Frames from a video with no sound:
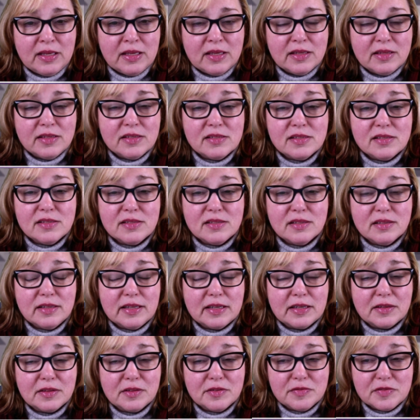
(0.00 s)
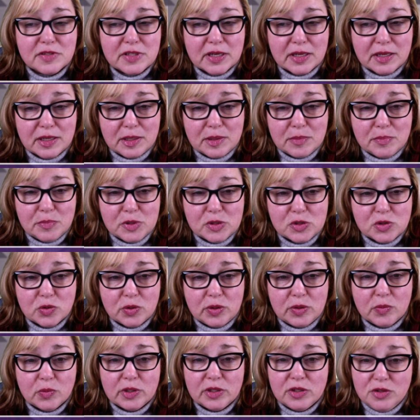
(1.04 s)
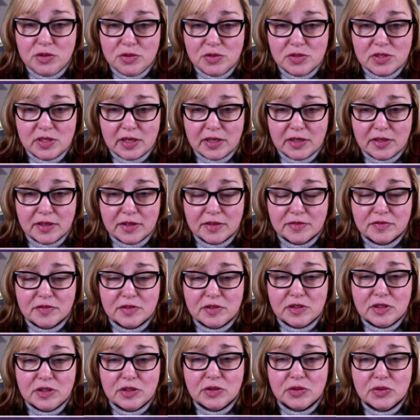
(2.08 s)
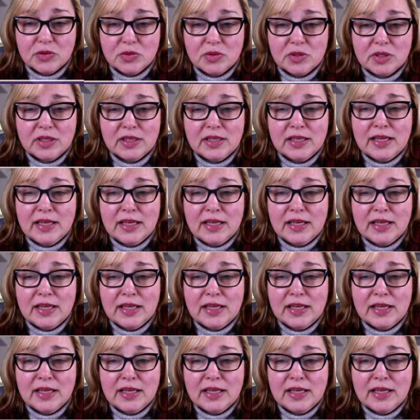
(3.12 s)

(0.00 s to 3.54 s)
This is the length of time between when you sign off the note